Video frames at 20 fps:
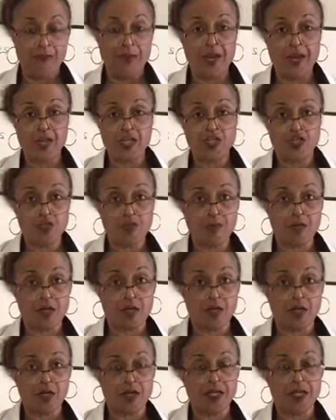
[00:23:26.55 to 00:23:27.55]

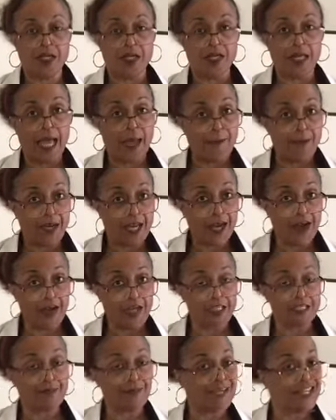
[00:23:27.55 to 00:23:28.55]
Peritubular
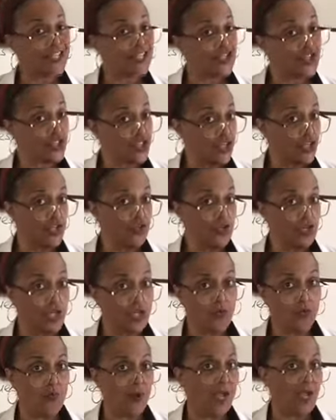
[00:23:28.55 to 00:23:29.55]
capillaries, make sure you
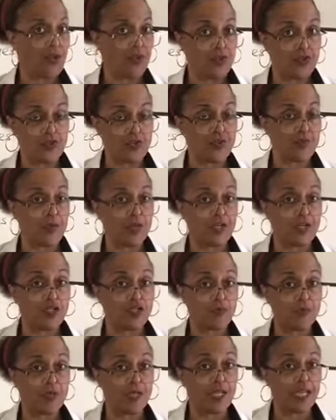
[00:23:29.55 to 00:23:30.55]
look around those
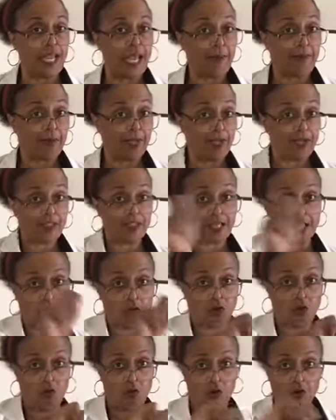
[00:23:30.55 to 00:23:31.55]
peritubular capillaries that
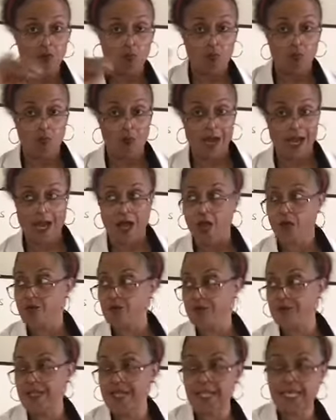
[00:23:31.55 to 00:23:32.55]
are going
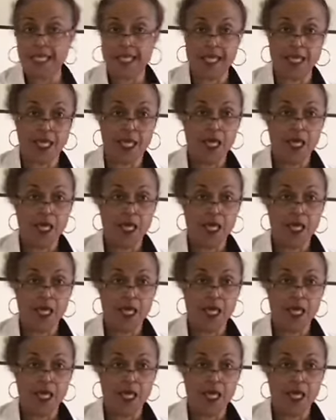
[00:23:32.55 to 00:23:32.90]
around the